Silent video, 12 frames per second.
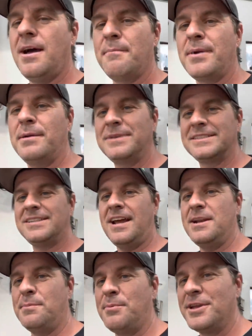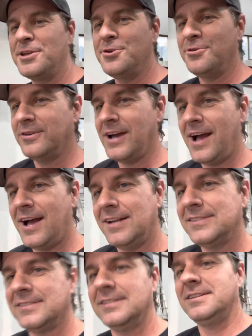But I'm excited to bring you
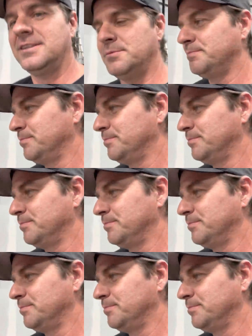guys a little